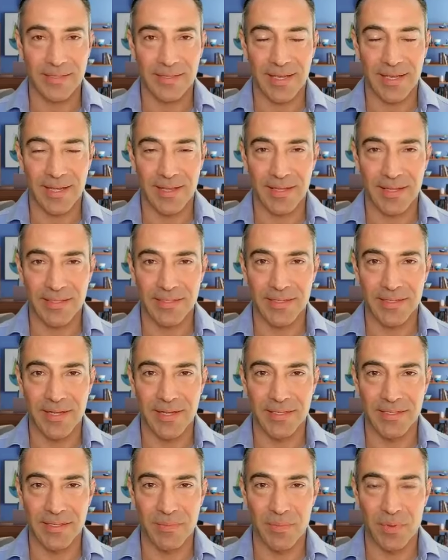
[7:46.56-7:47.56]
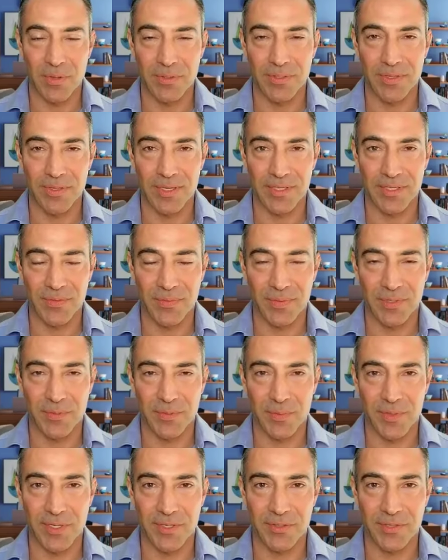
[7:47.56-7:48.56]
the nuts and bolts of this one. It's
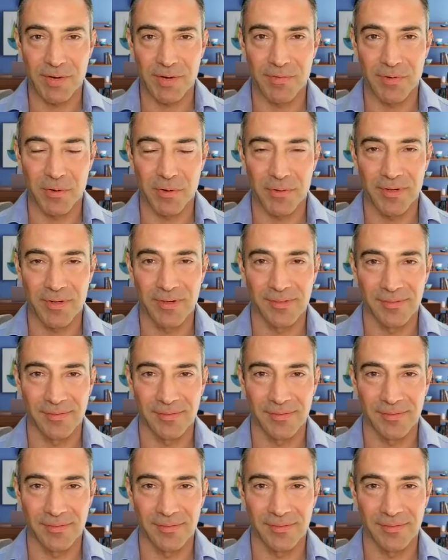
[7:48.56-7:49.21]
pretty straightforward.